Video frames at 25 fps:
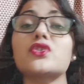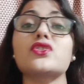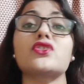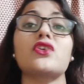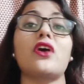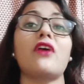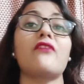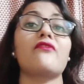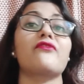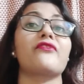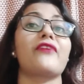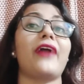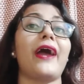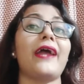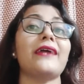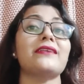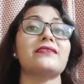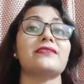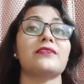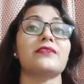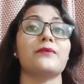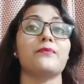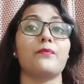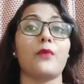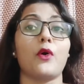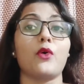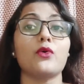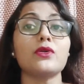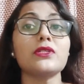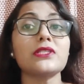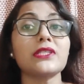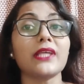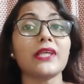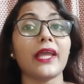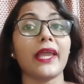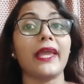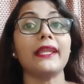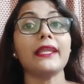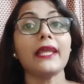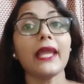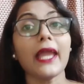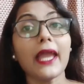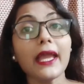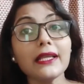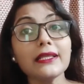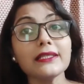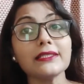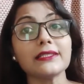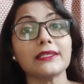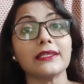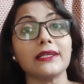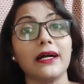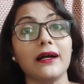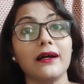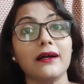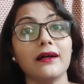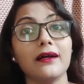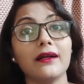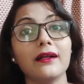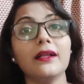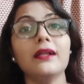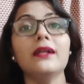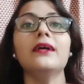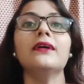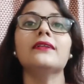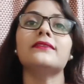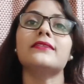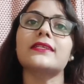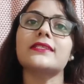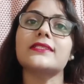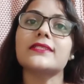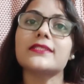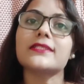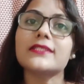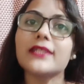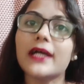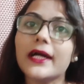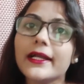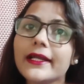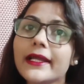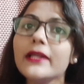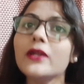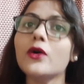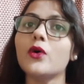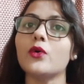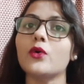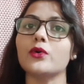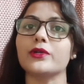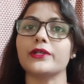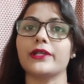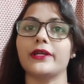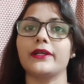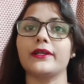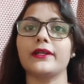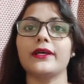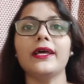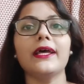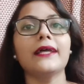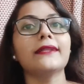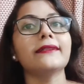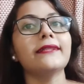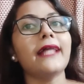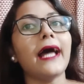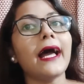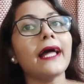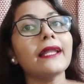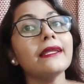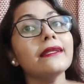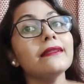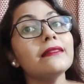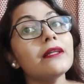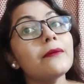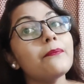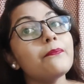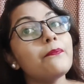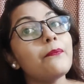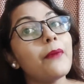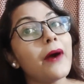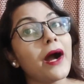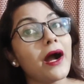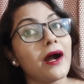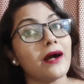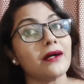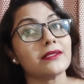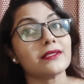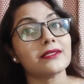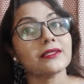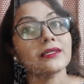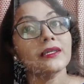of rice imports in India. The study noted that in the past,